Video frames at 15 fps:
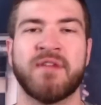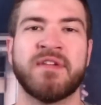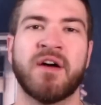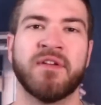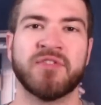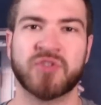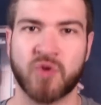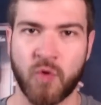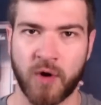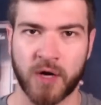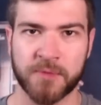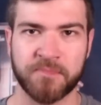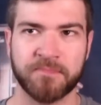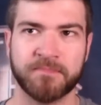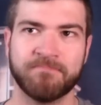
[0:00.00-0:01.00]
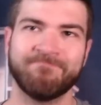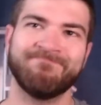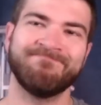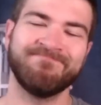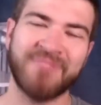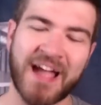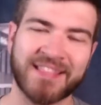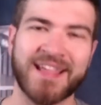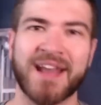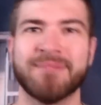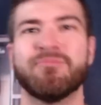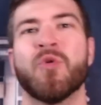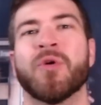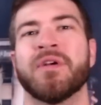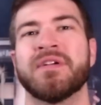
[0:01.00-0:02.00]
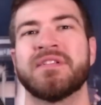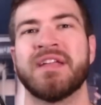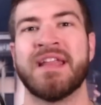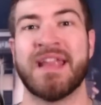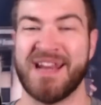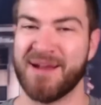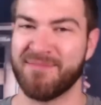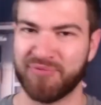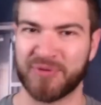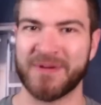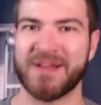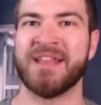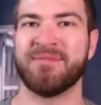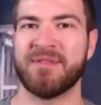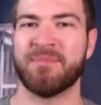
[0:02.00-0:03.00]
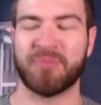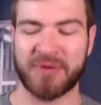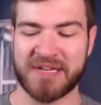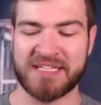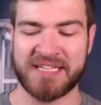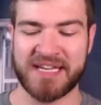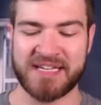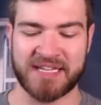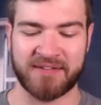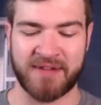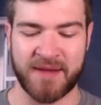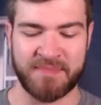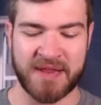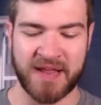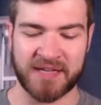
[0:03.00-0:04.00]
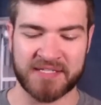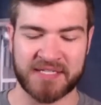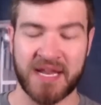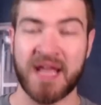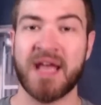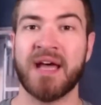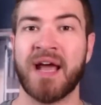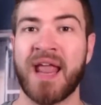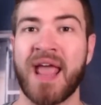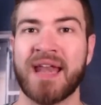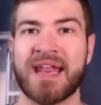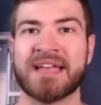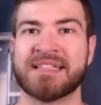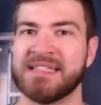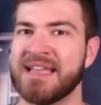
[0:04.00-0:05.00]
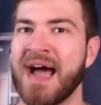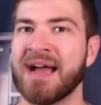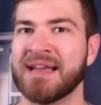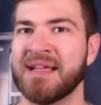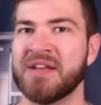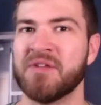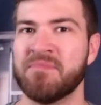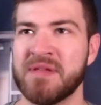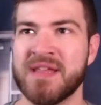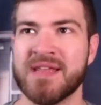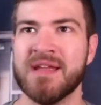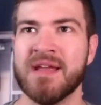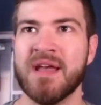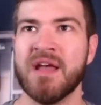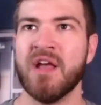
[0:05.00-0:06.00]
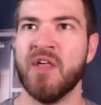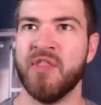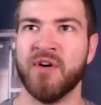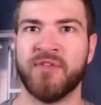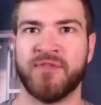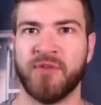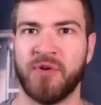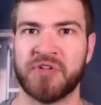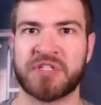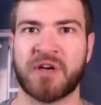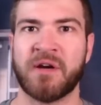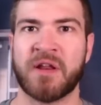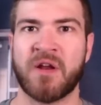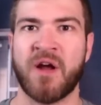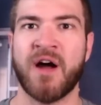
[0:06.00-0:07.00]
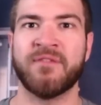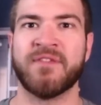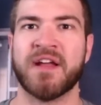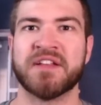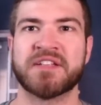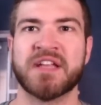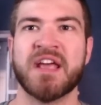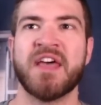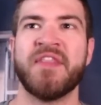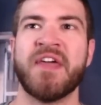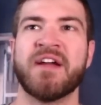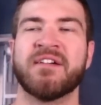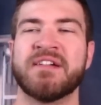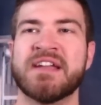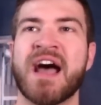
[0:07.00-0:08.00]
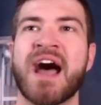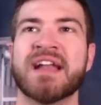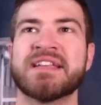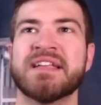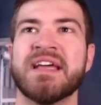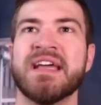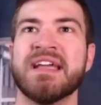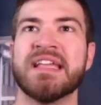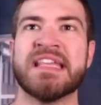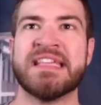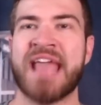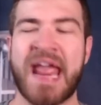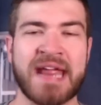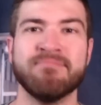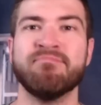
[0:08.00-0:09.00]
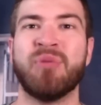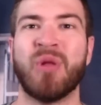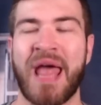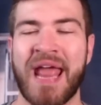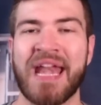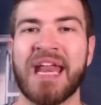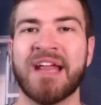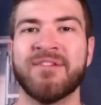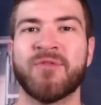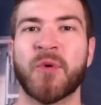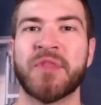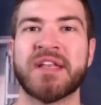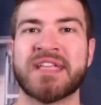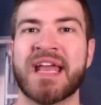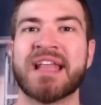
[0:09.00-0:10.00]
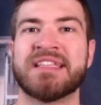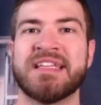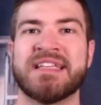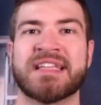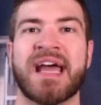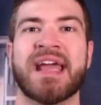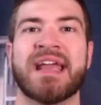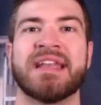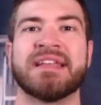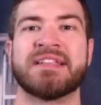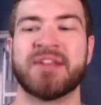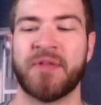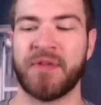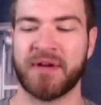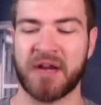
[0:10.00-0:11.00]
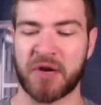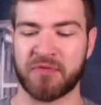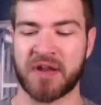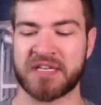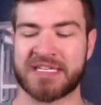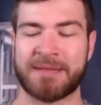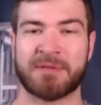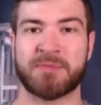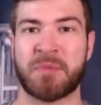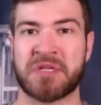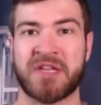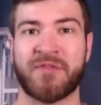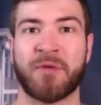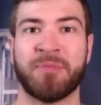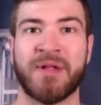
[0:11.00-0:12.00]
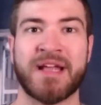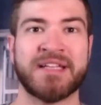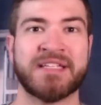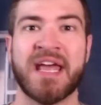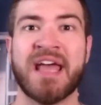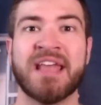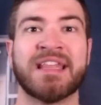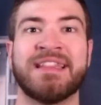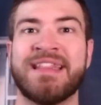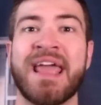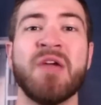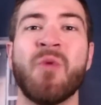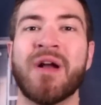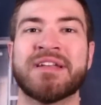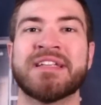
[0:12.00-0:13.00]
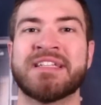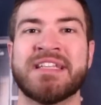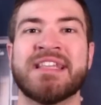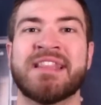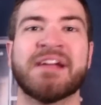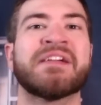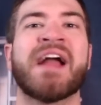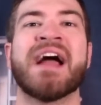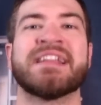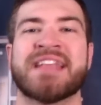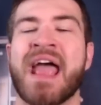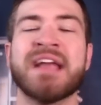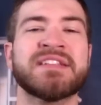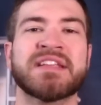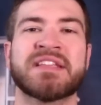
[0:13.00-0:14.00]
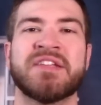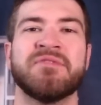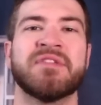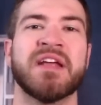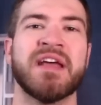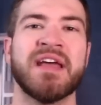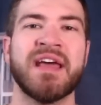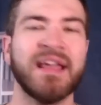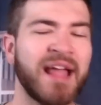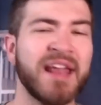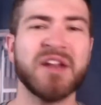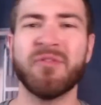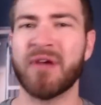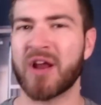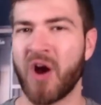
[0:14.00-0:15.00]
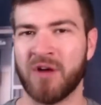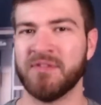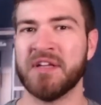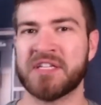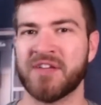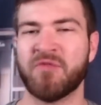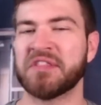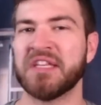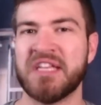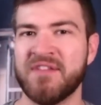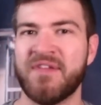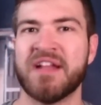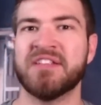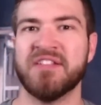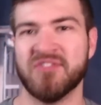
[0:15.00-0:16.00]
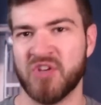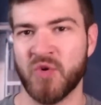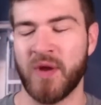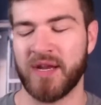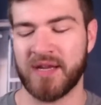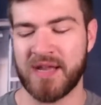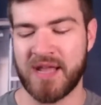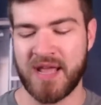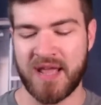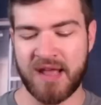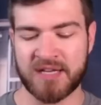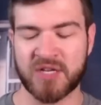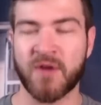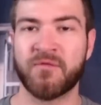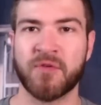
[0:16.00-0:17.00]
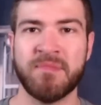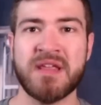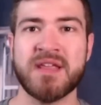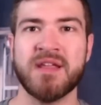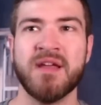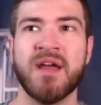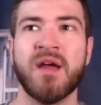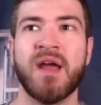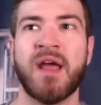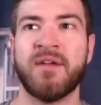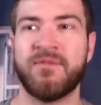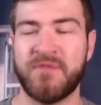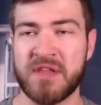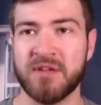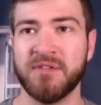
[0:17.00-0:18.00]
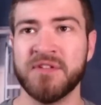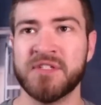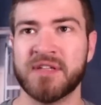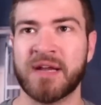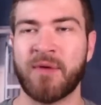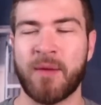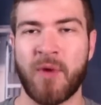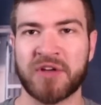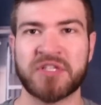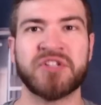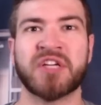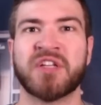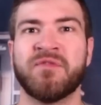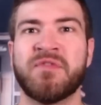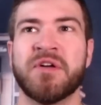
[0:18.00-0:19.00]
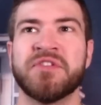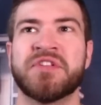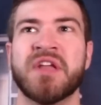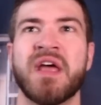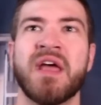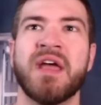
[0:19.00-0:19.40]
down and score? Not that important in the preseason, right? Because, again, it's not going to be the full starting offense. They are not game planning for the Tennessee Titans. You know, they're going to run some specific plays that they want to see their guys execute, kind of regardless of what the defense is doing. And so for me and Fields, like when I'm watching Justin Fields,